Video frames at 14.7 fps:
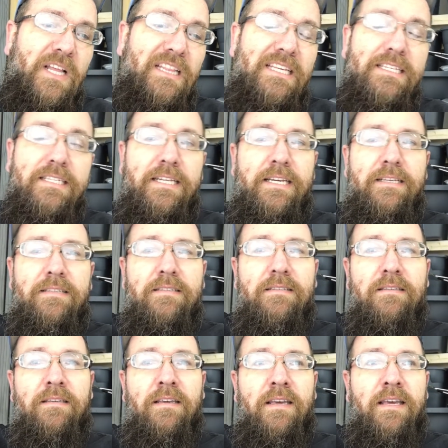listings,
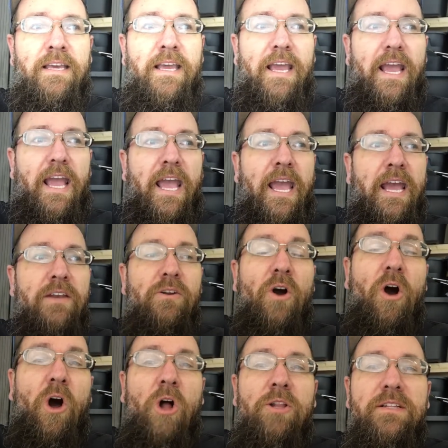and
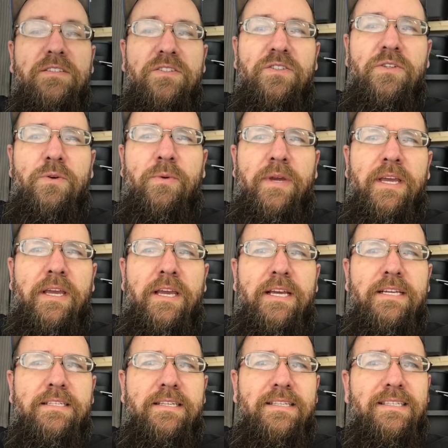all it's doing
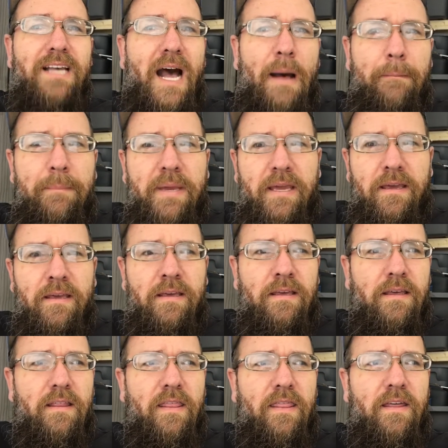is it's upping
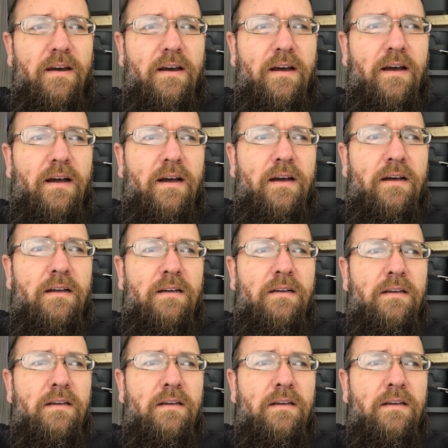the